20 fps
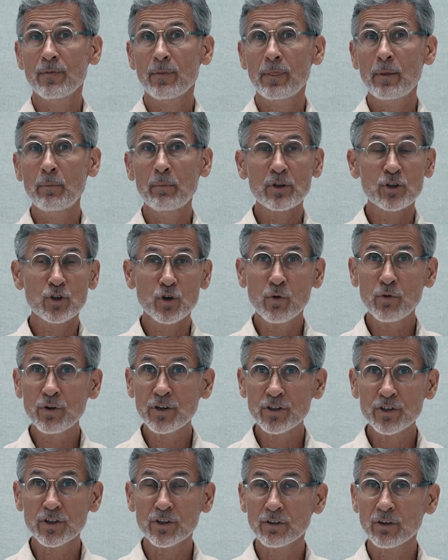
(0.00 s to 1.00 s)
The
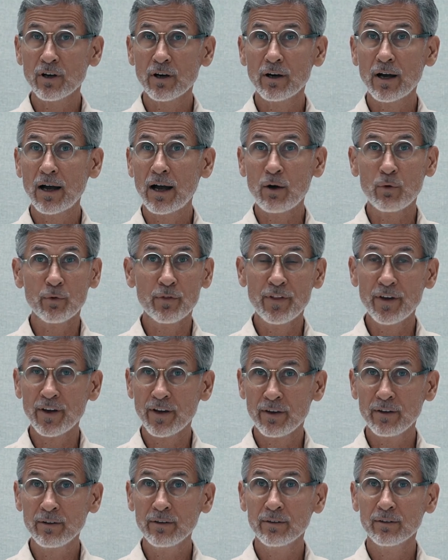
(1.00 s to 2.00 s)
majority out
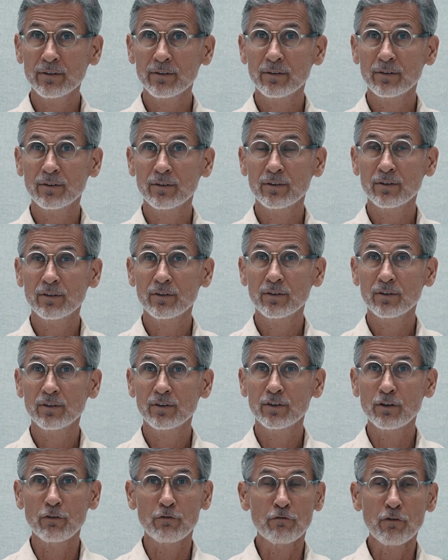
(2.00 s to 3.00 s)
there,
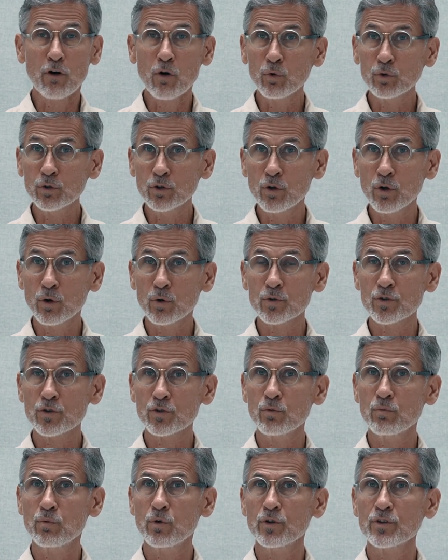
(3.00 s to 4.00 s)
the vote goes
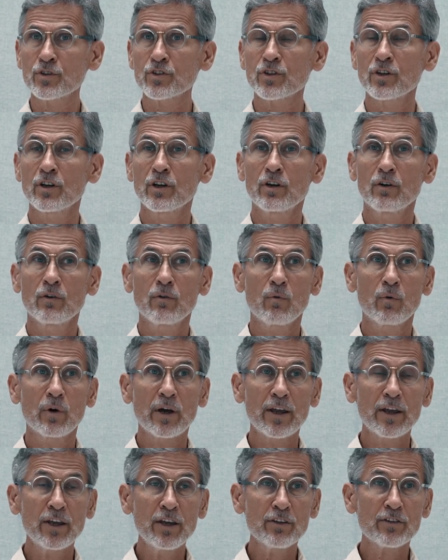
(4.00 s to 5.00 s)
towards
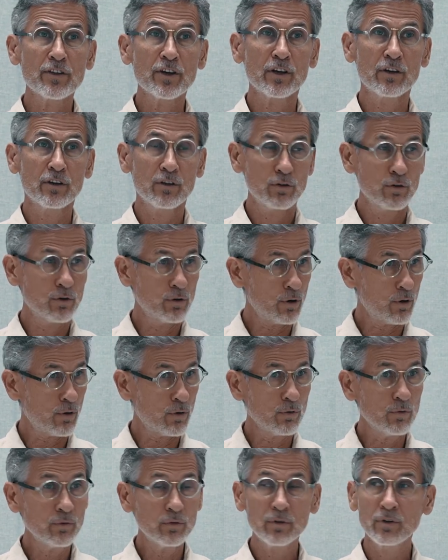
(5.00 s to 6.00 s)
either
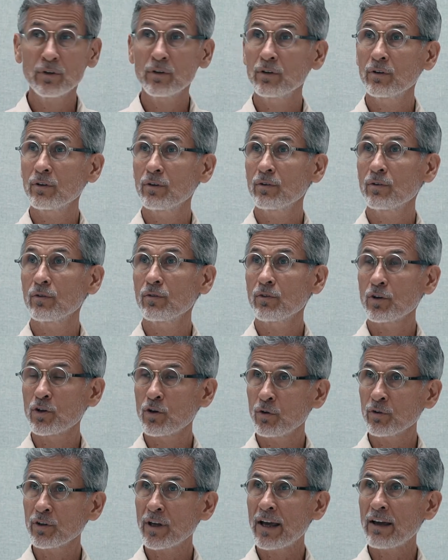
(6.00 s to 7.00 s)
no, we
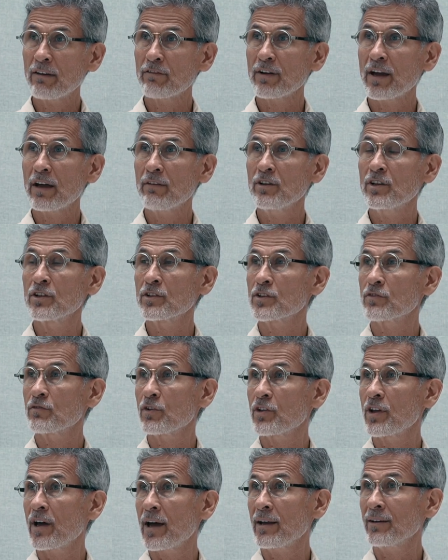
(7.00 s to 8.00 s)
don't have evidence
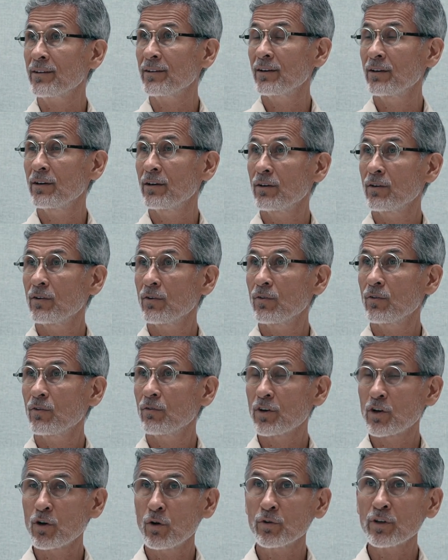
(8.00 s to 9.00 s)
for that,
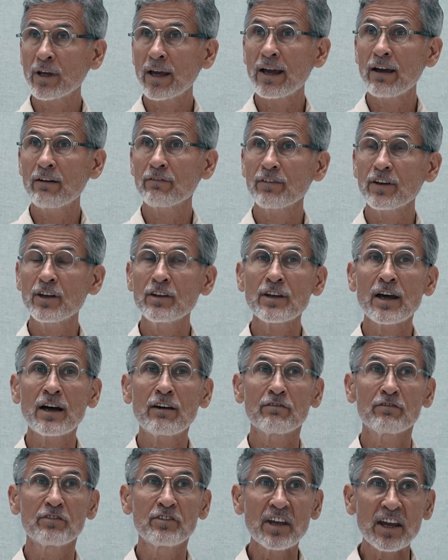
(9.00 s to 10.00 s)
we don't have
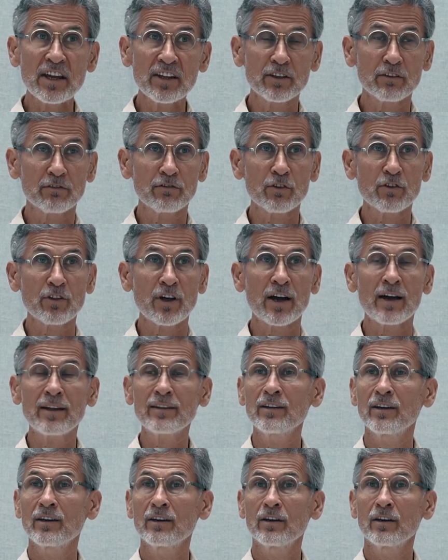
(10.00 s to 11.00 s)
enough data for
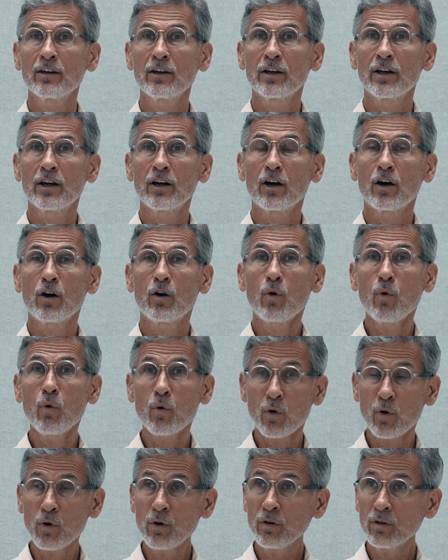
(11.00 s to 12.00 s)
that,
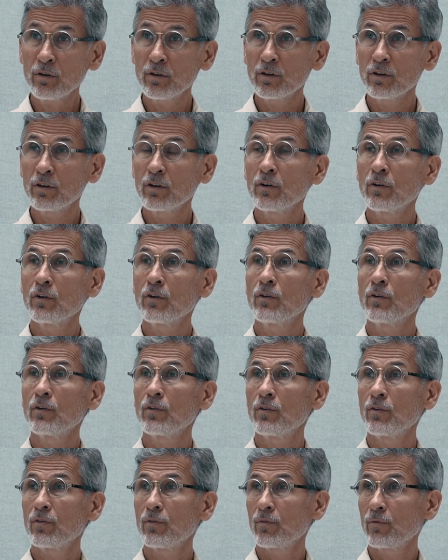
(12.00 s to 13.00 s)
or,
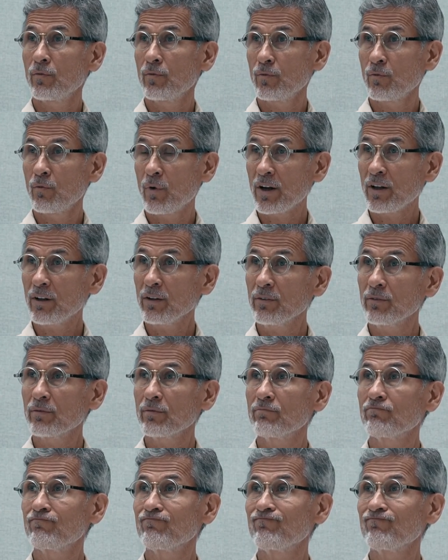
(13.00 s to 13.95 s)
well,